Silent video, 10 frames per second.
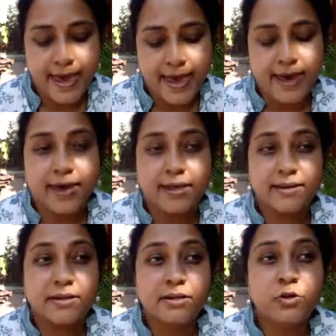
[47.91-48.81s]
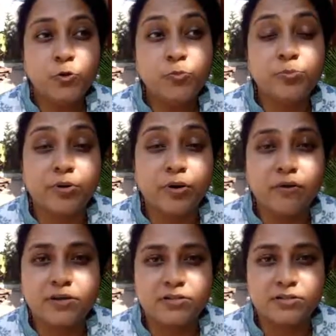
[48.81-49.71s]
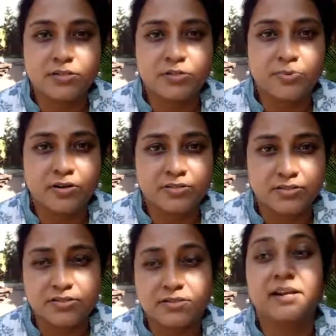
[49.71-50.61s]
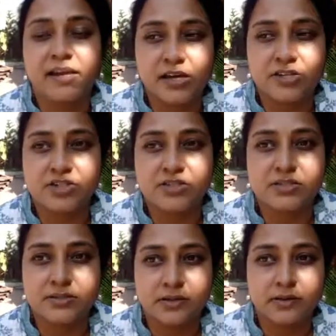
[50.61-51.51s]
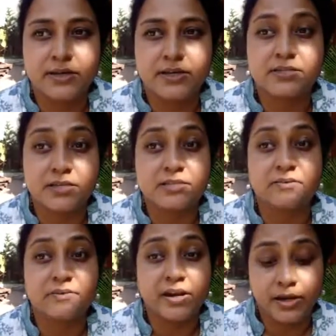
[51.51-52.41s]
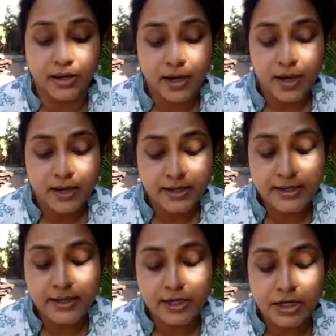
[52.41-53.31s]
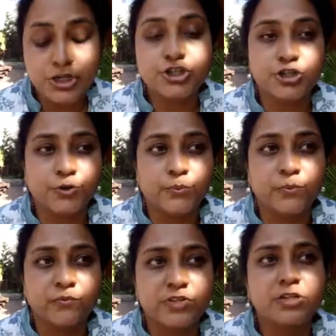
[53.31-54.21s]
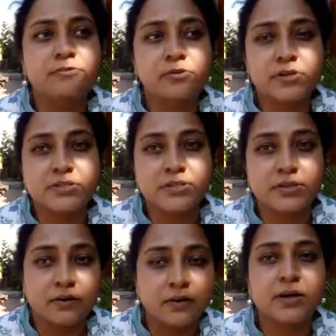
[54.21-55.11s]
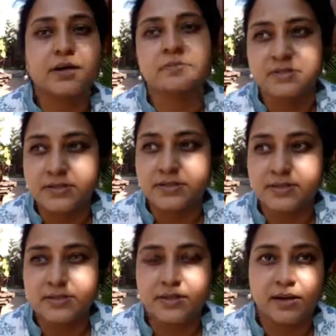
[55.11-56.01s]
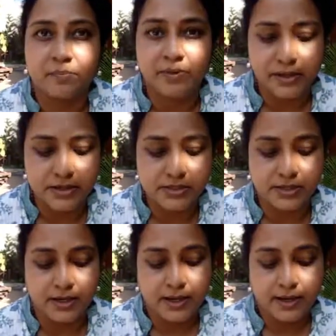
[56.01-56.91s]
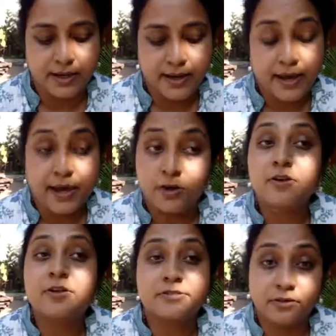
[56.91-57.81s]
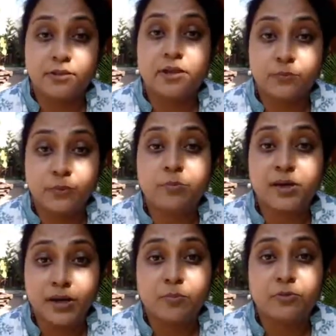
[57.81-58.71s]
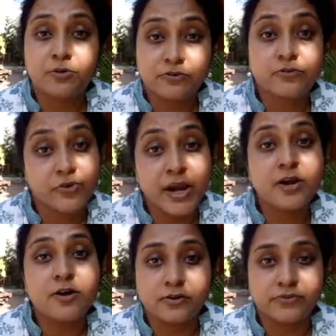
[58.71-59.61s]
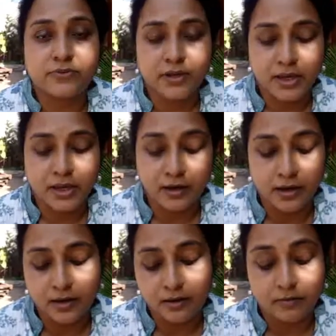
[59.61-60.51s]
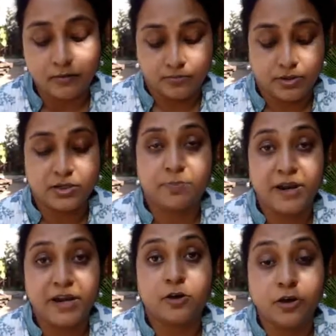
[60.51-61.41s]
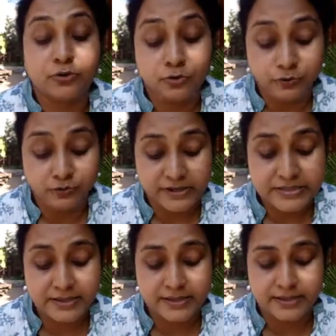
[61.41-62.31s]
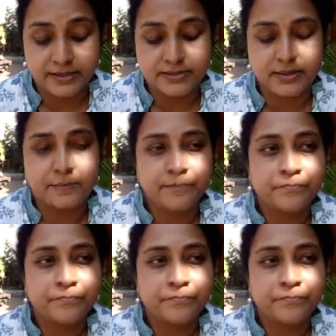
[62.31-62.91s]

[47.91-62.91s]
and who brokers this process, the linkages, is a very key issue which influences outcomes and sustainability. And also there would be a number of trade-offs in depending on who facilitates it.